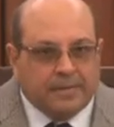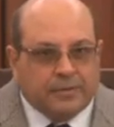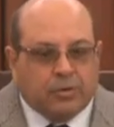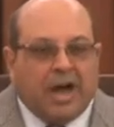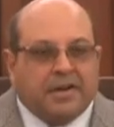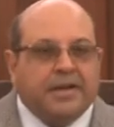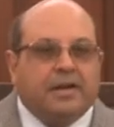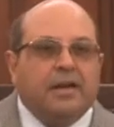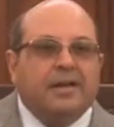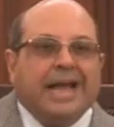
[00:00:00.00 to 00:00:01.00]
So
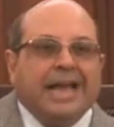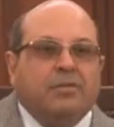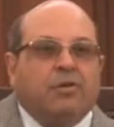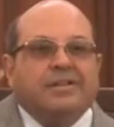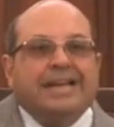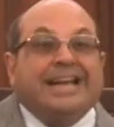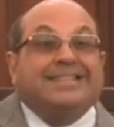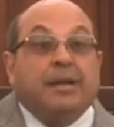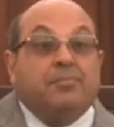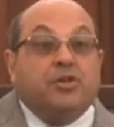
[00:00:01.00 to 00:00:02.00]
Article 9 was an
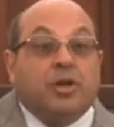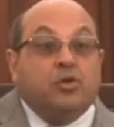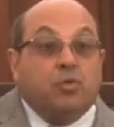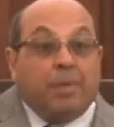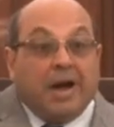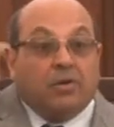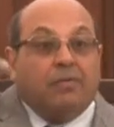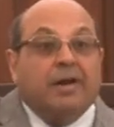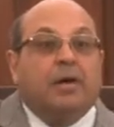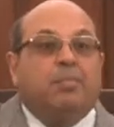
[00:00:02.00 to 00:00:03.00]
exception to Part
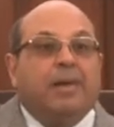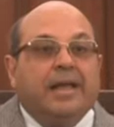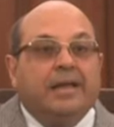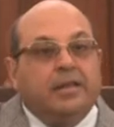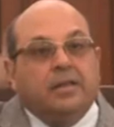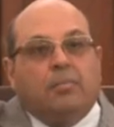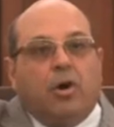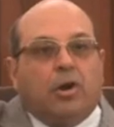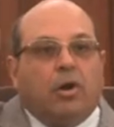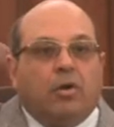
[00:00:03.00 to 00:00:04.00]
1 applying in the
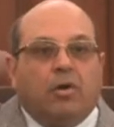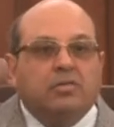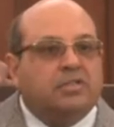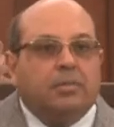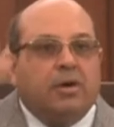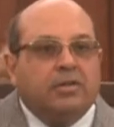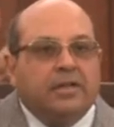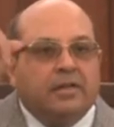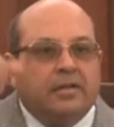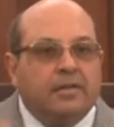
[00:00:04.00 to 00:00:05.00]
model law. Somehow or the
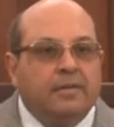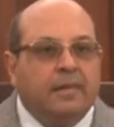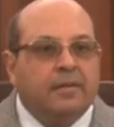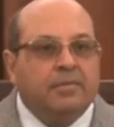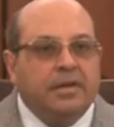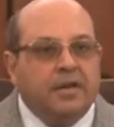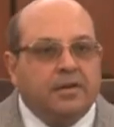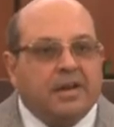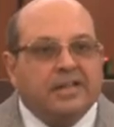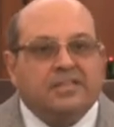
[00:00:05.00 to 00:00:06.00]
other, we didn't
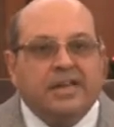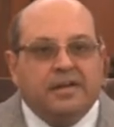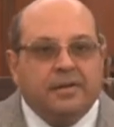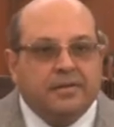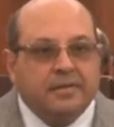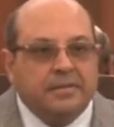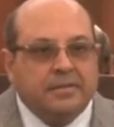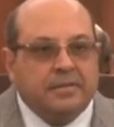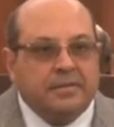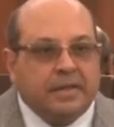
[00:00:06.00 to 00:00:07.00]
translate it
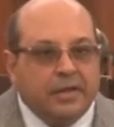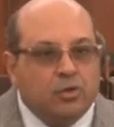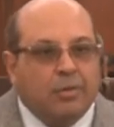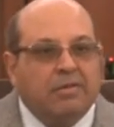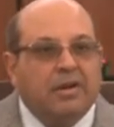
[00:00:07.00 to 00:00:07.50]
into our